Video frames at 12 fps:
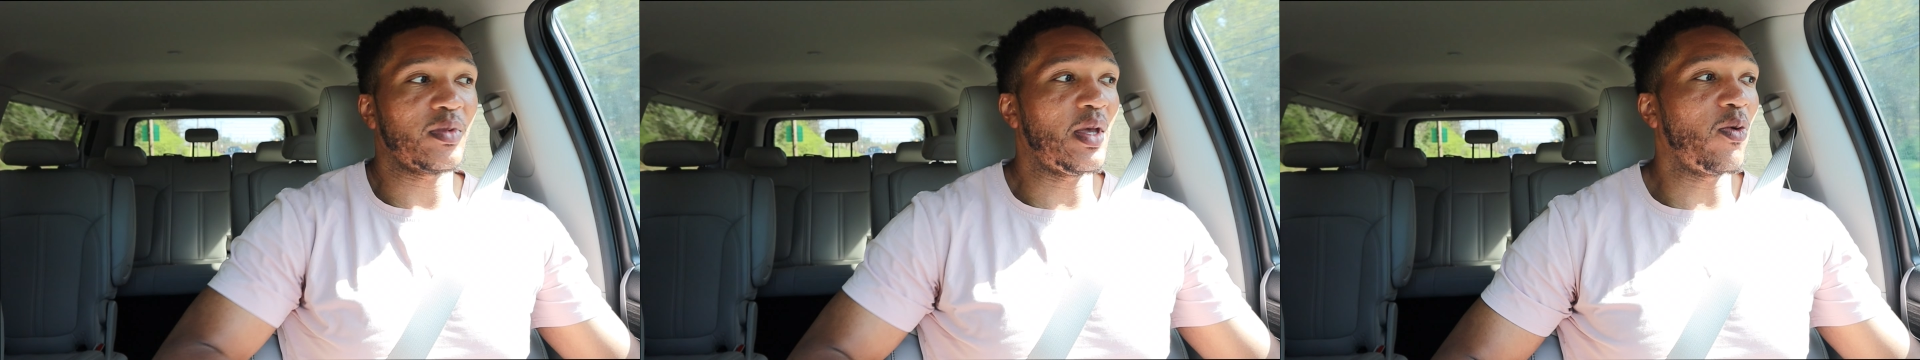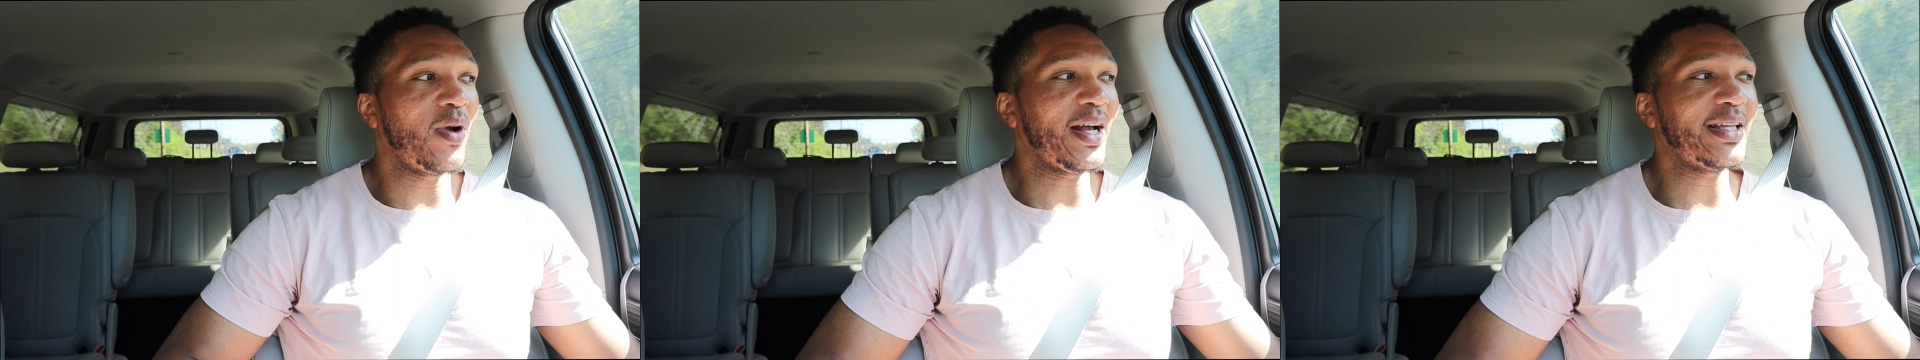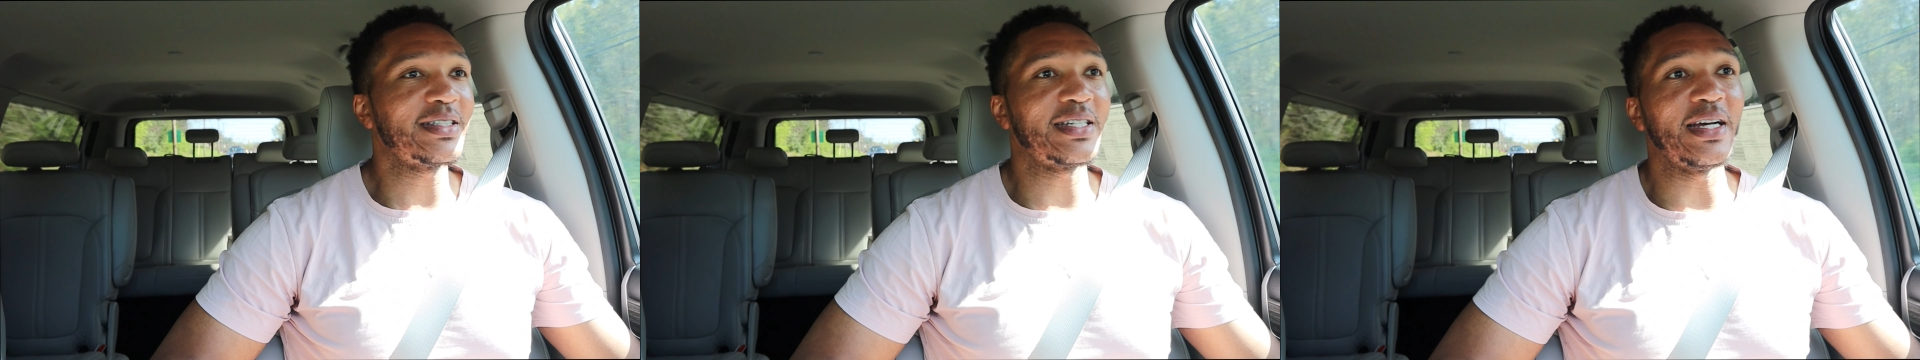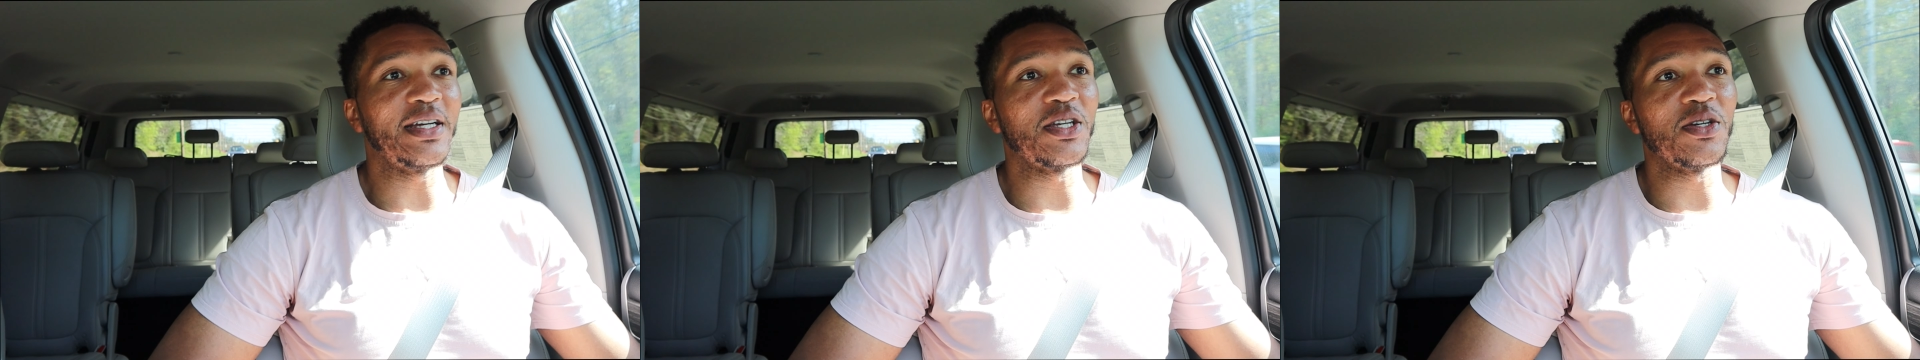And what I can
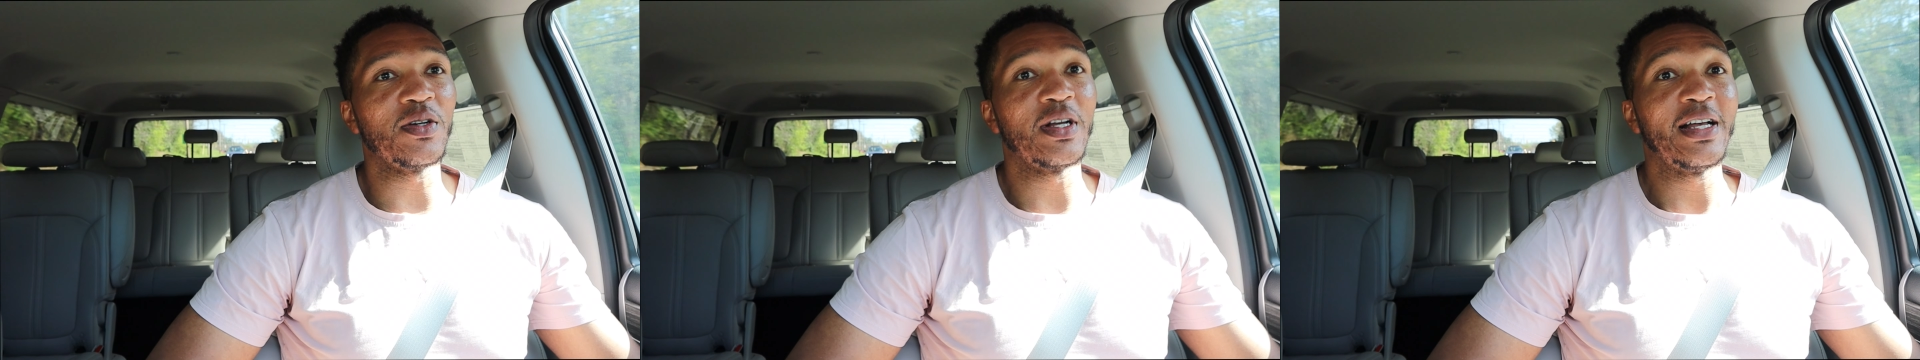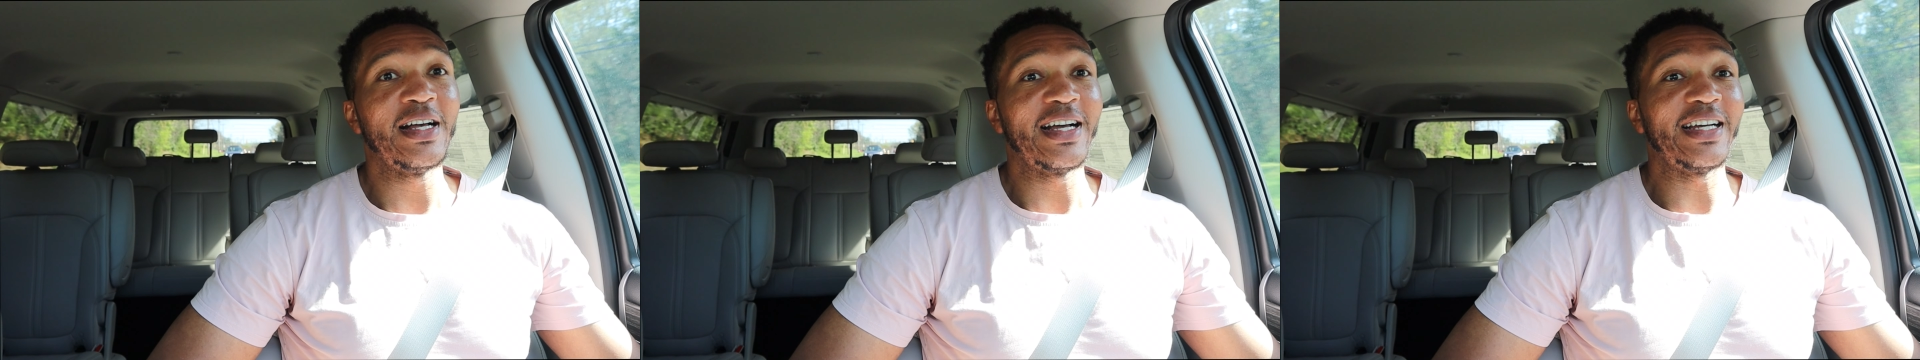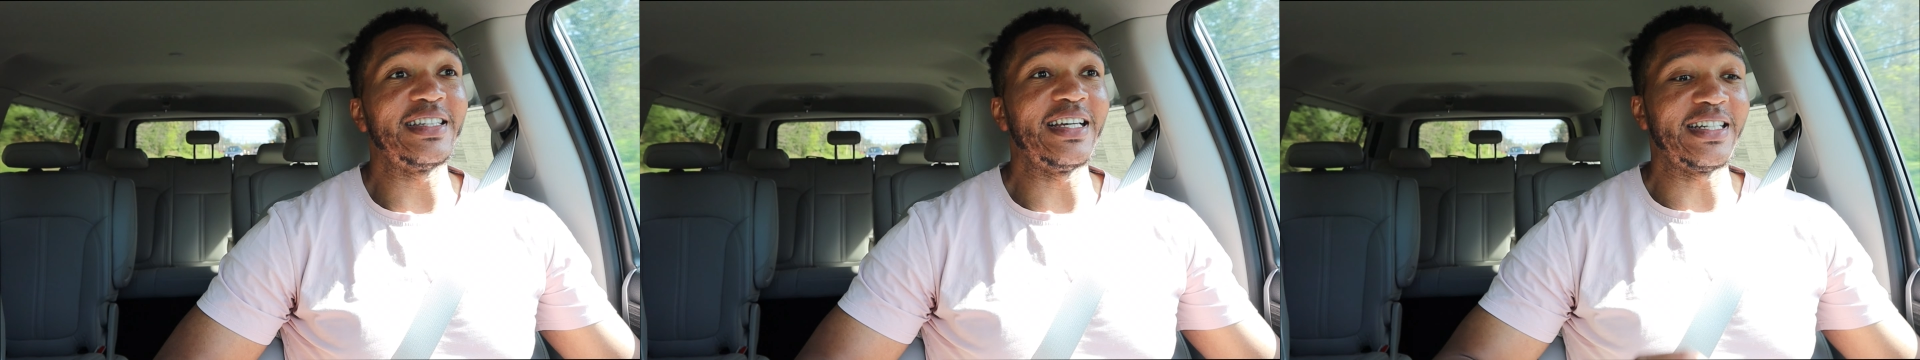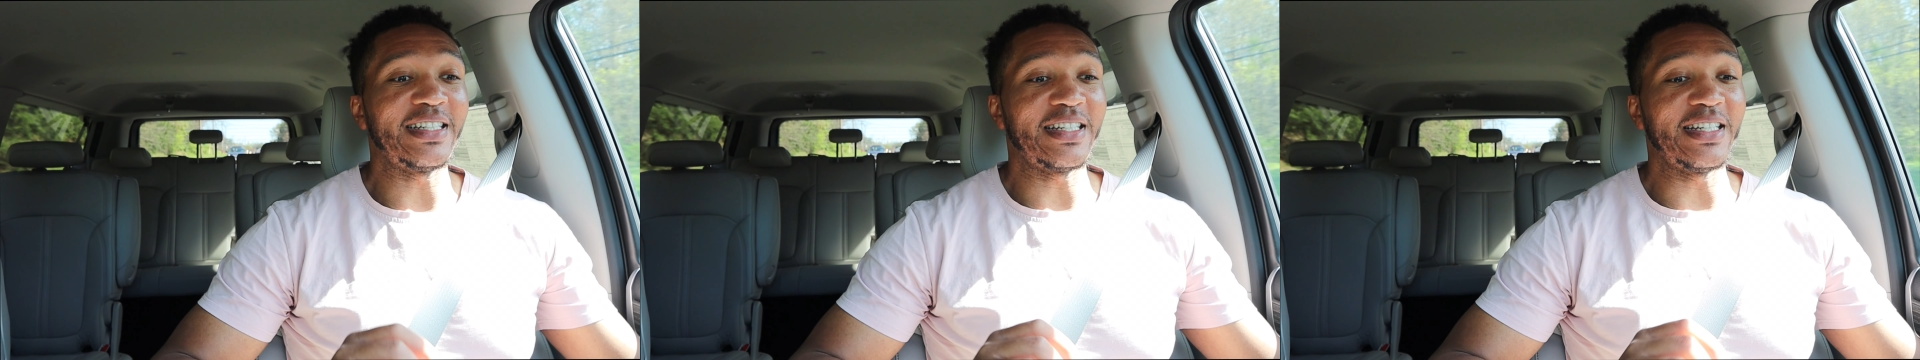tell you
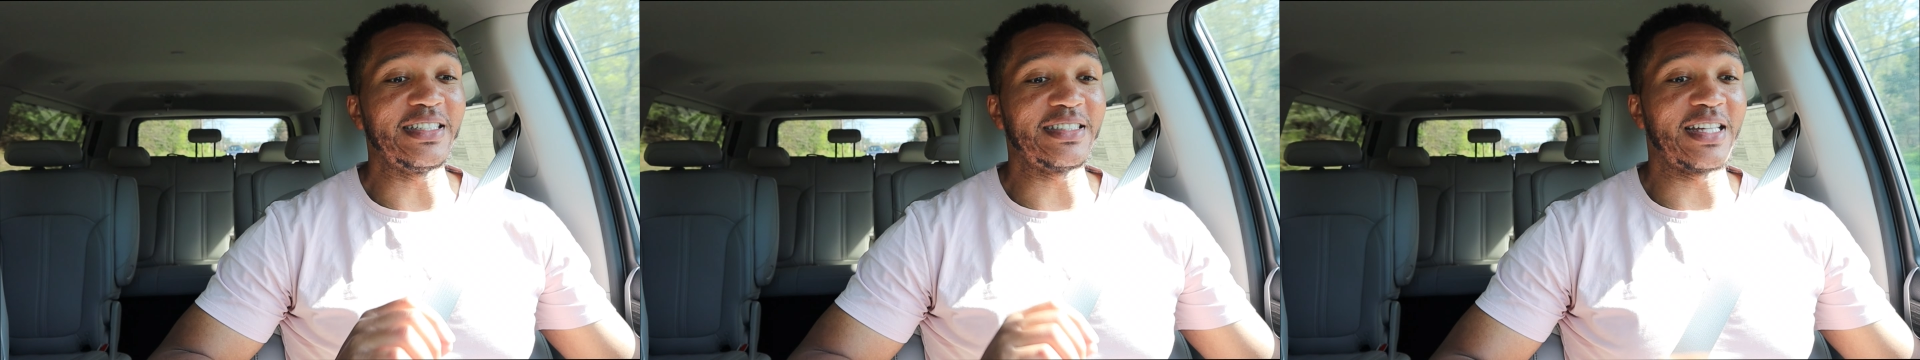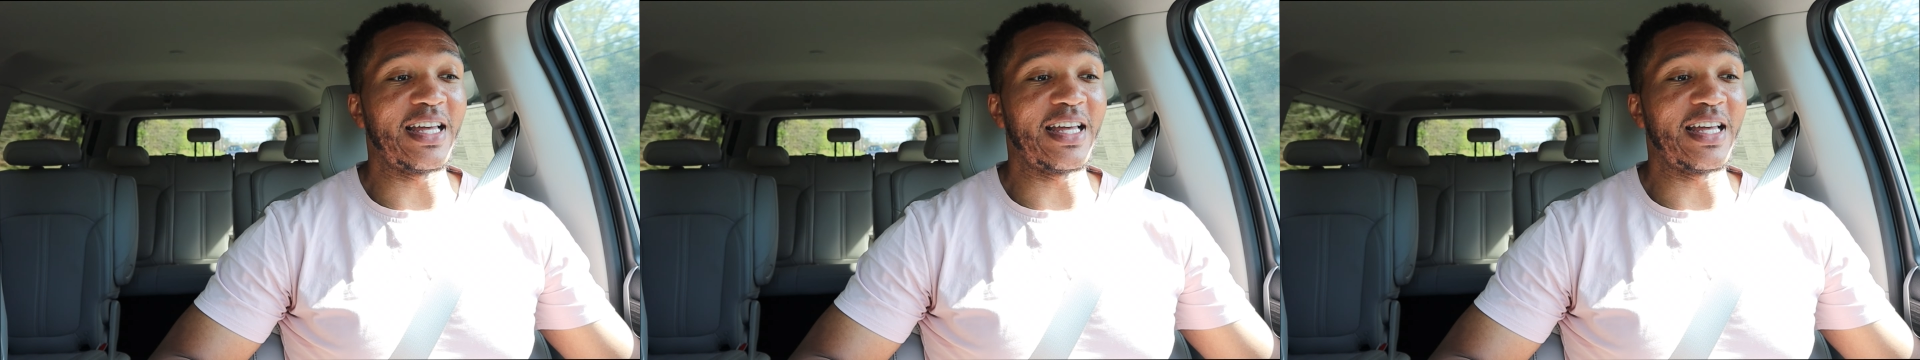is